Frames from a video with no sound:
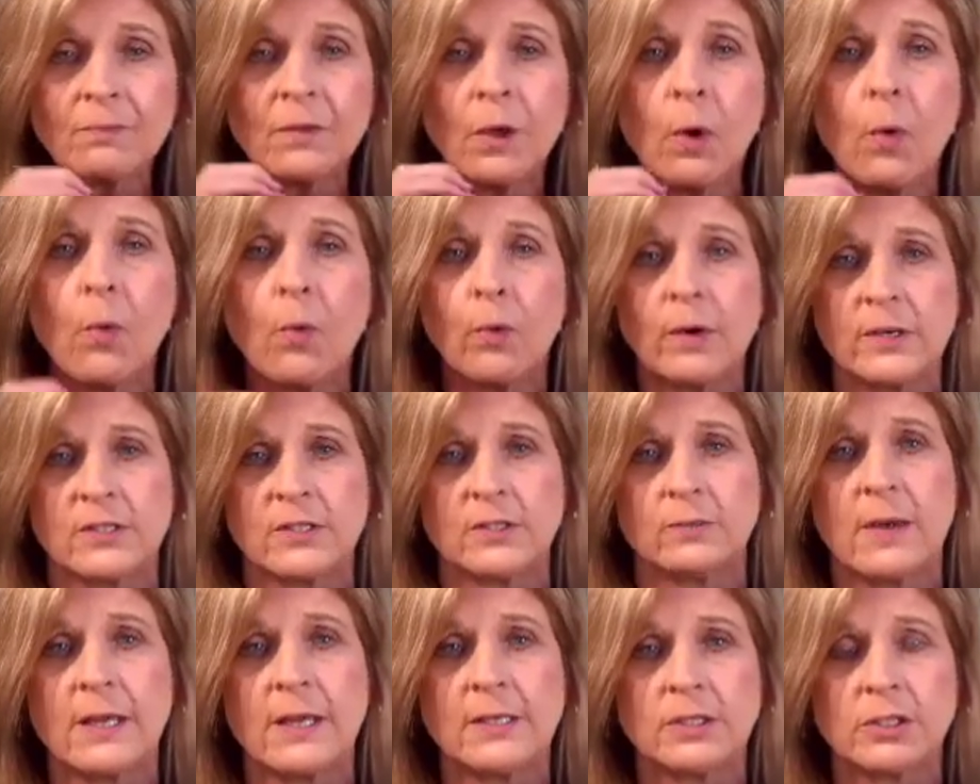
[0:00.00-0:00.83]
or a
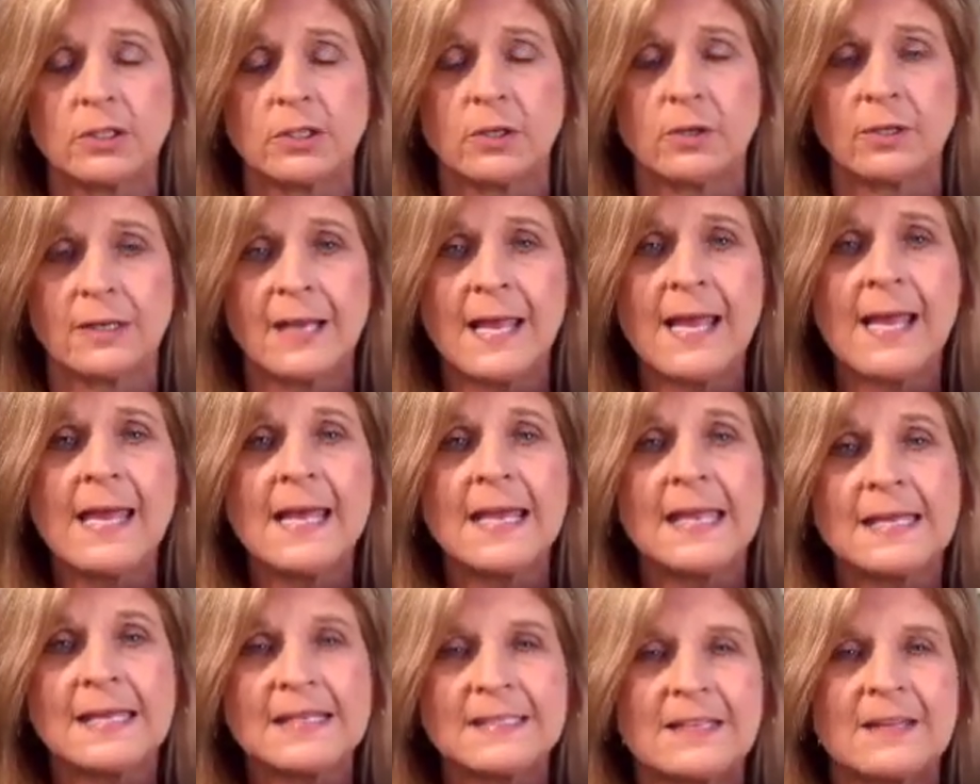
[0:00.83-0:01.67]
sweatshirt
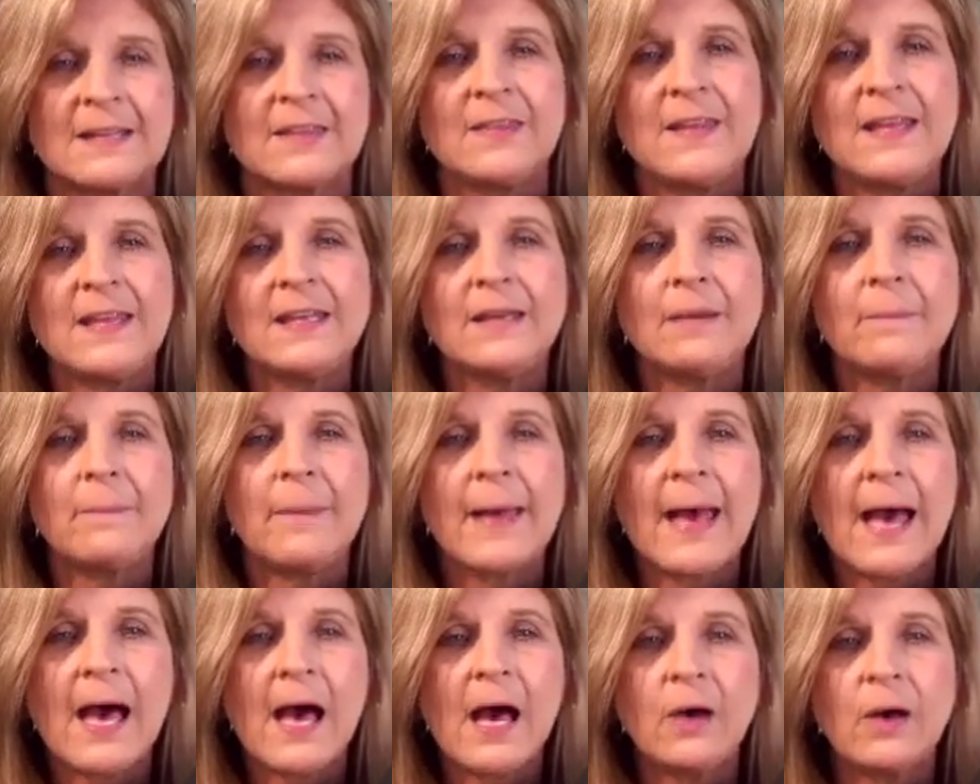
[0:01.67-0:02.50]
is to think
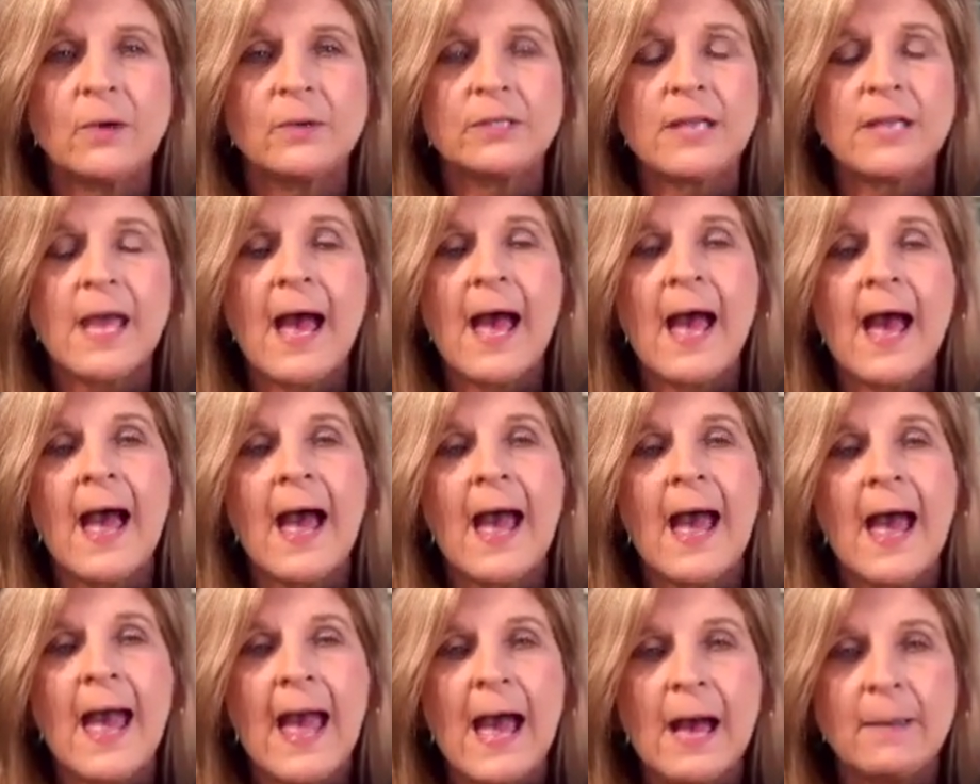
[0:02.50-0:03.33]
about
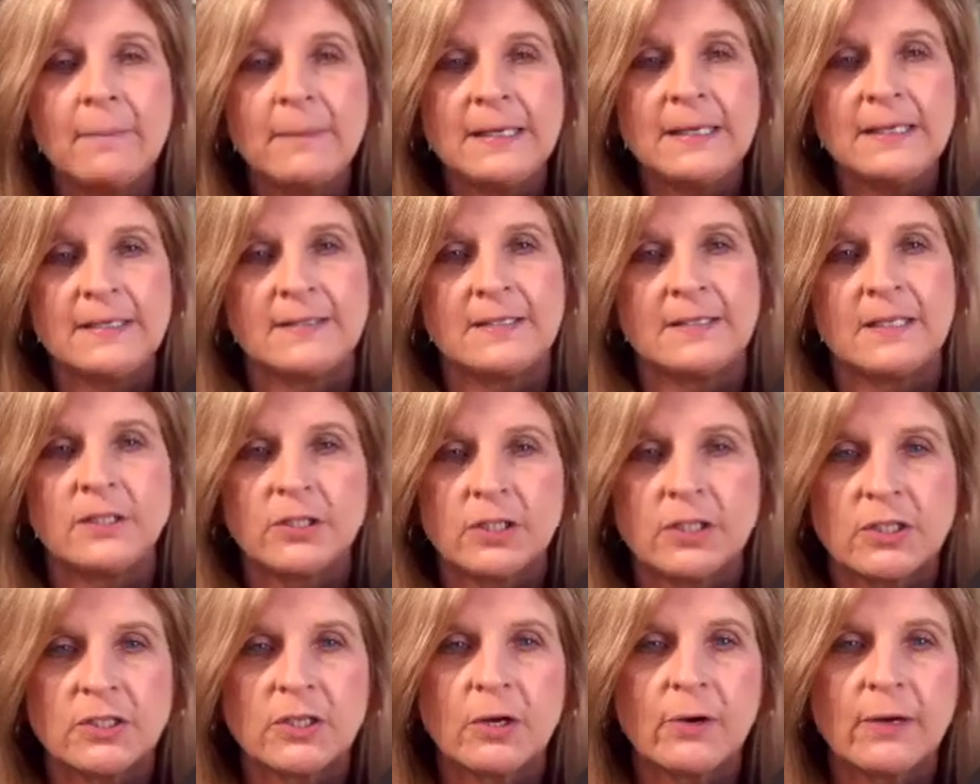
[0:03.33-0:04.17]
how many
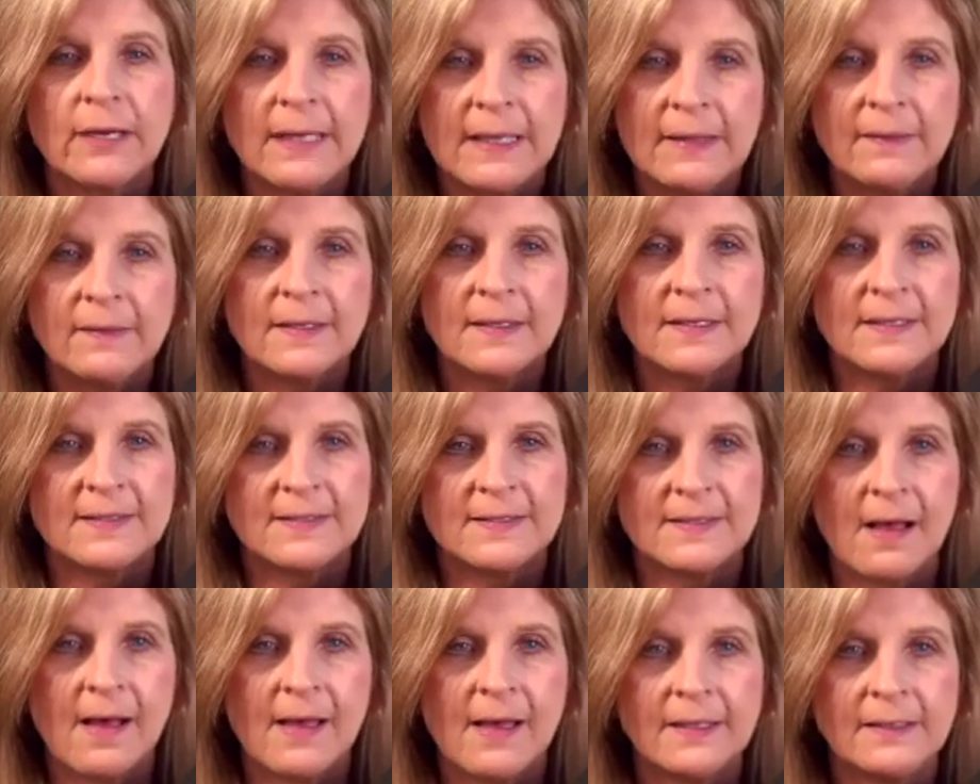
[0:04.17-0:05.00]
stitches are in the
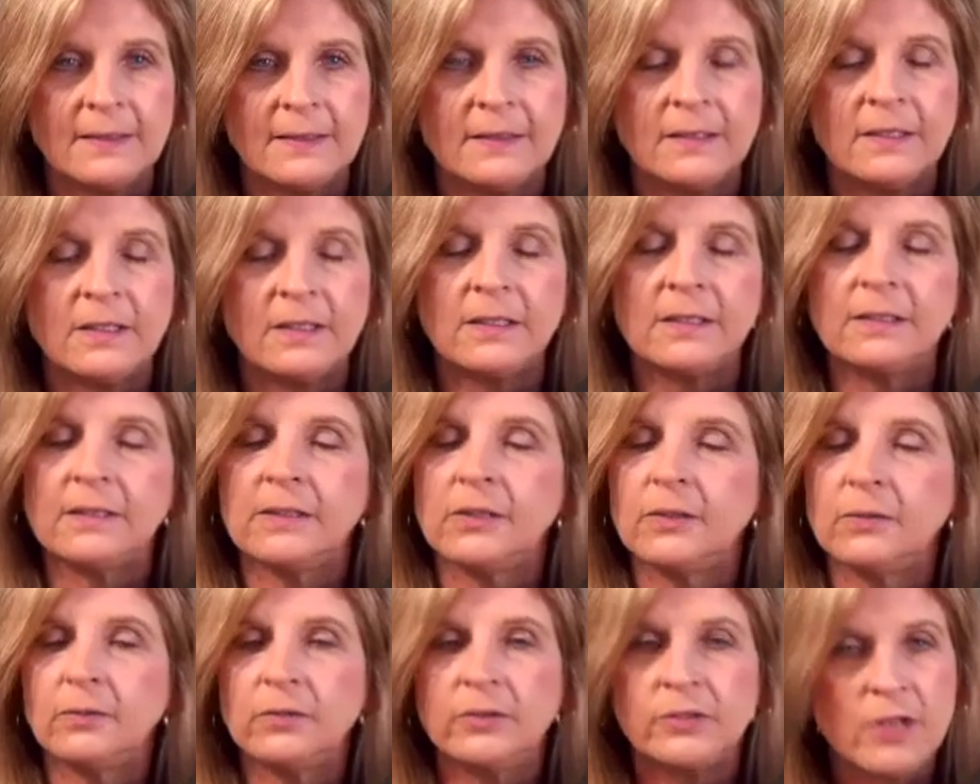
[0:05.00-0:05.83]
design.
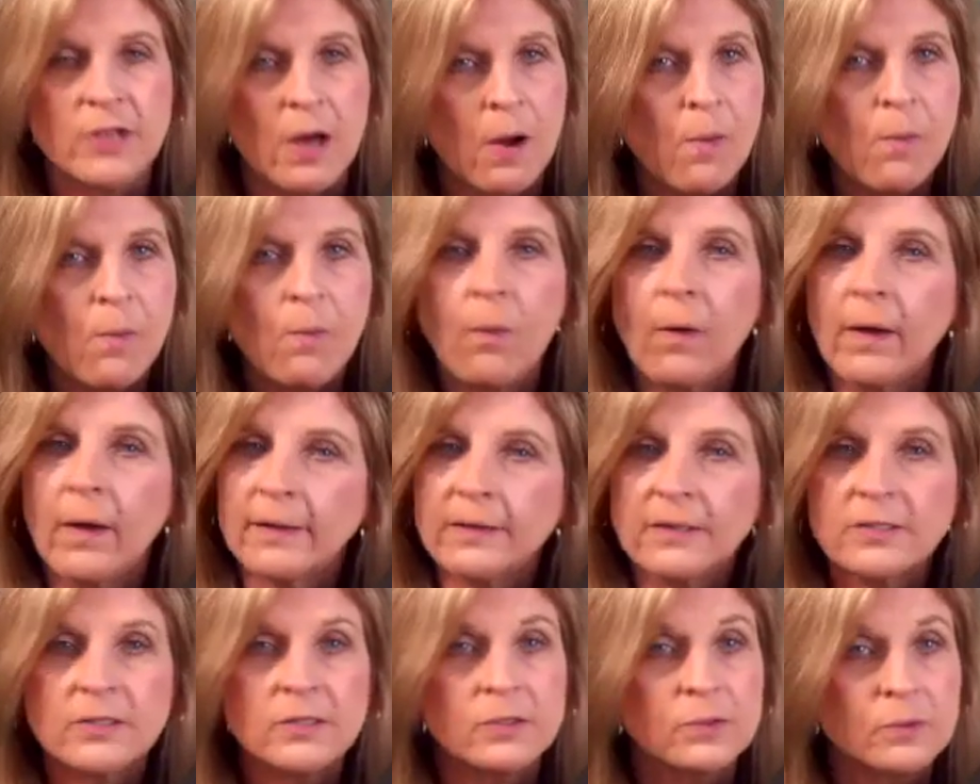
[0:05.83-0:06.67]
You don't want
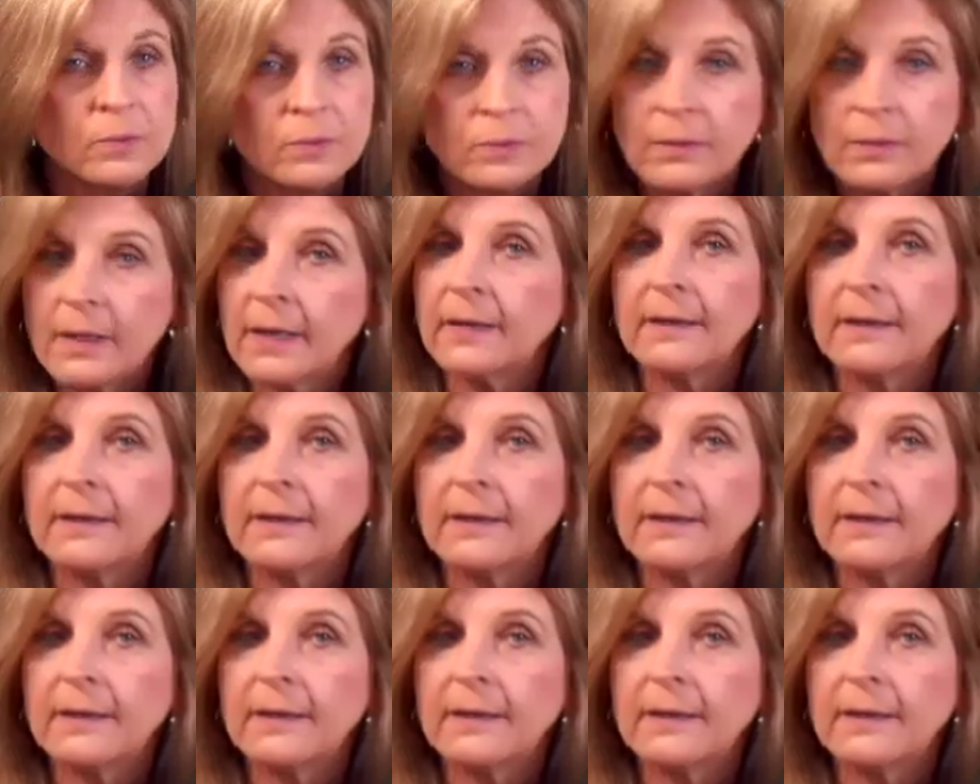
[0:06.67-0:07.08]
to